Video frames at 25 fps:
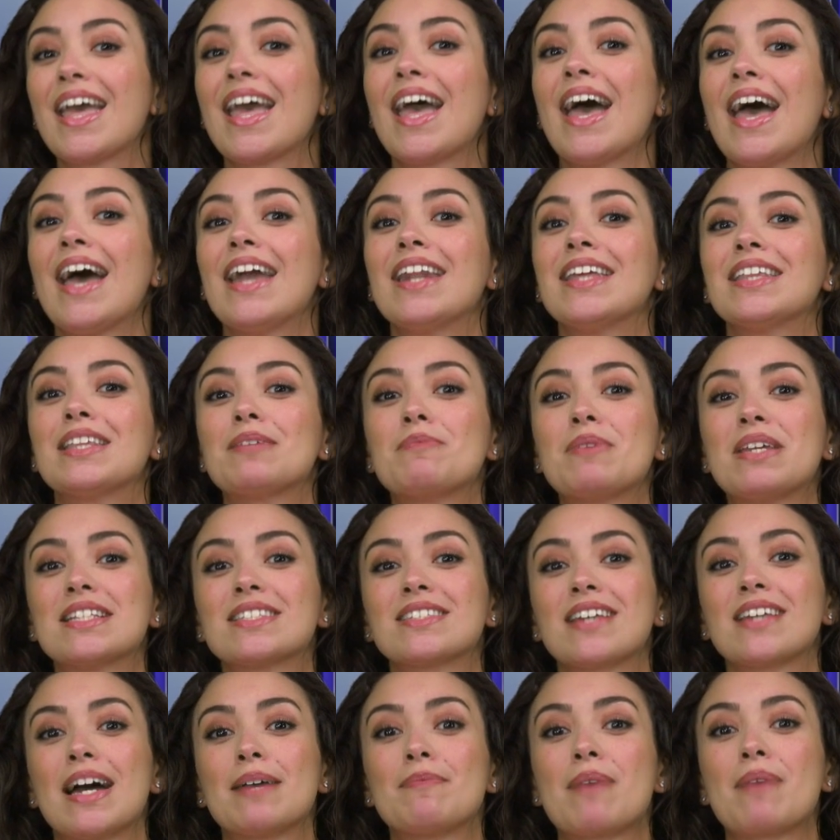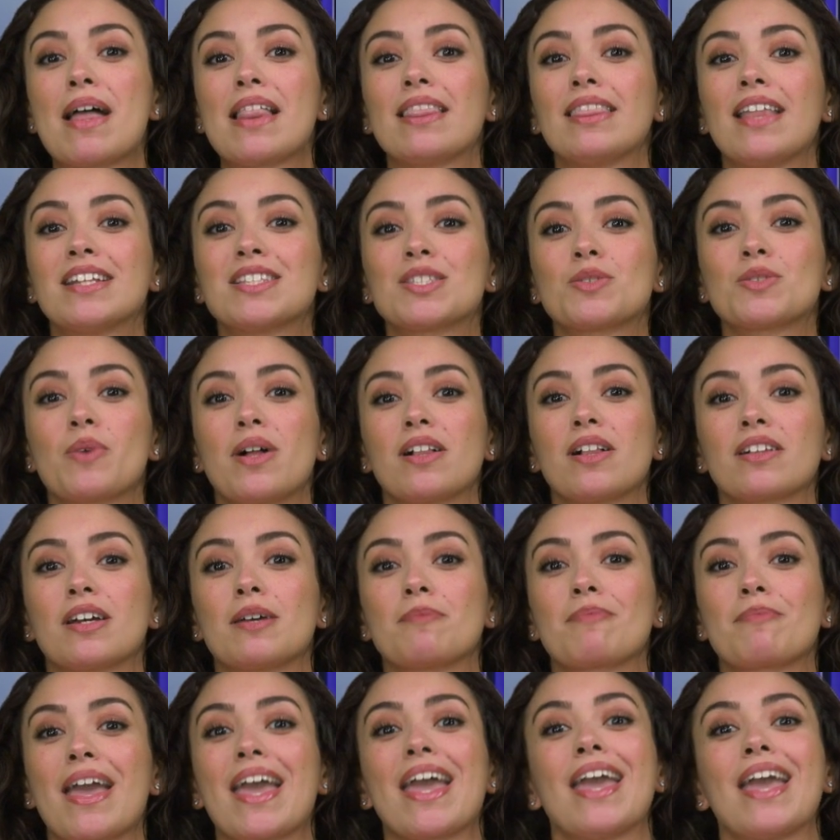And in the meantime, let's
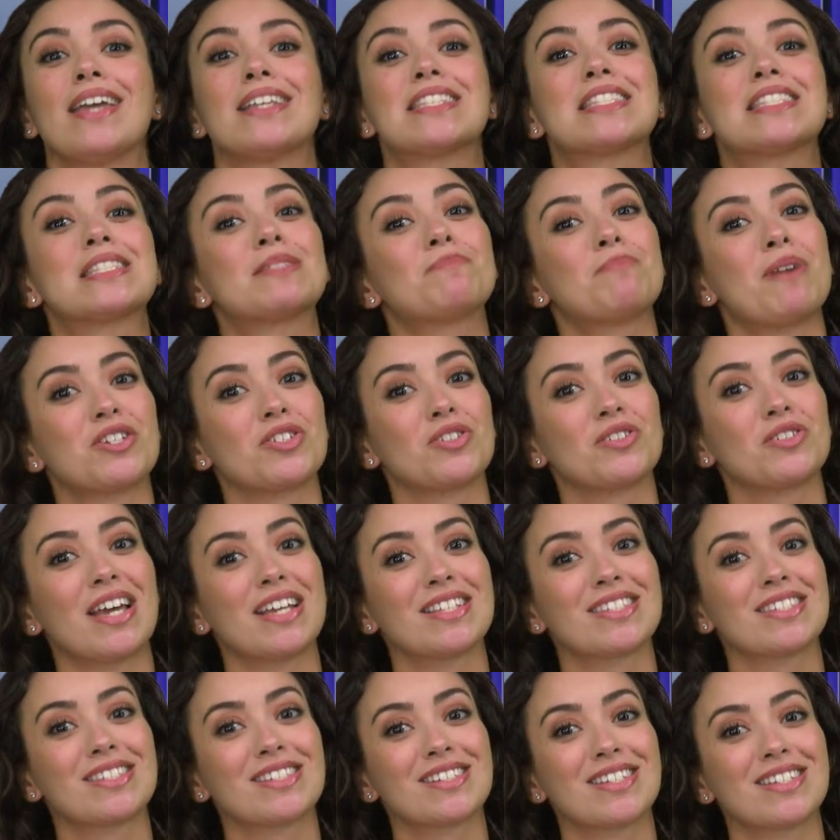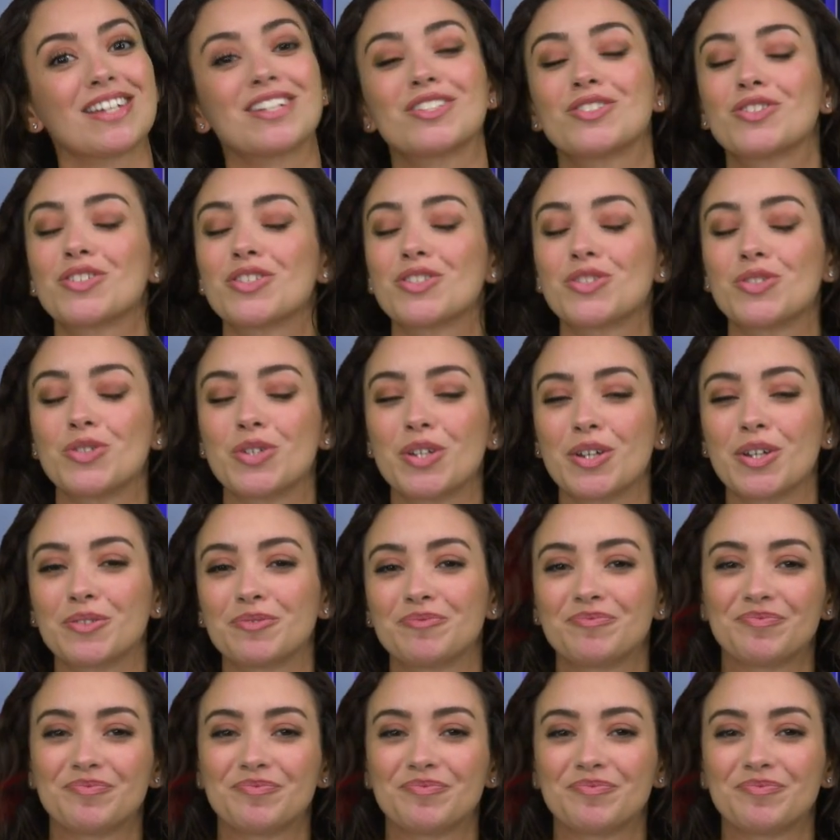welcome a special guest to the studio.